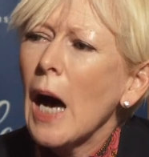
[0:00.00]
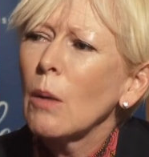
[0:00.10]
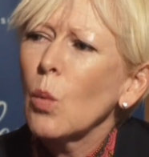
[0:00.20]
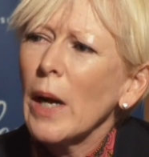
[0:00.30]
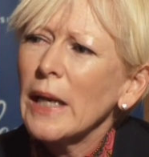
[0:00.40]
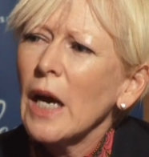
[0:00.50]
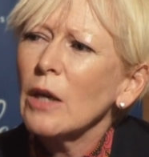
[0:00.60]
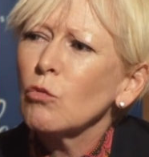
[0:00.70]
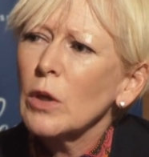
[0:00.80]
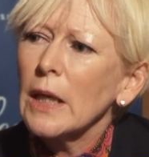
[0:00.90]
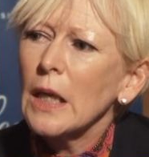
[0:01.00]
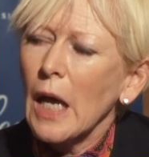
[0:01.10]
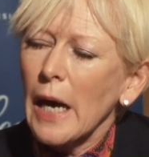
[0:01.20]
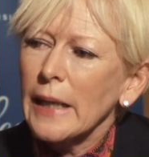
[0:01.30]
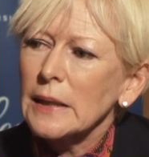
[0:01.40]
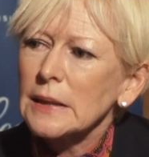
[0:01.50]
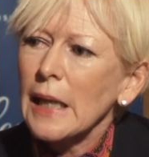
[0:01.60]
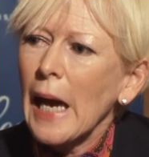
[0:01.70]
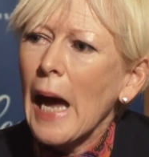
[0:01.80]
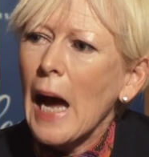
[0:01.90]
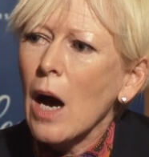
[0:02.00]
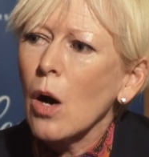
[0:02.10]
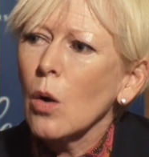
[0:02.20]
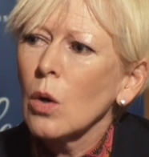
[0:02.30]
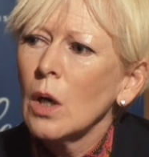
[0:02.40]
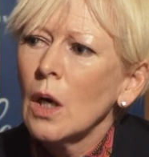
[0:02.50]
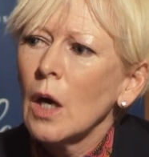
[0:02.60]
And when I realized how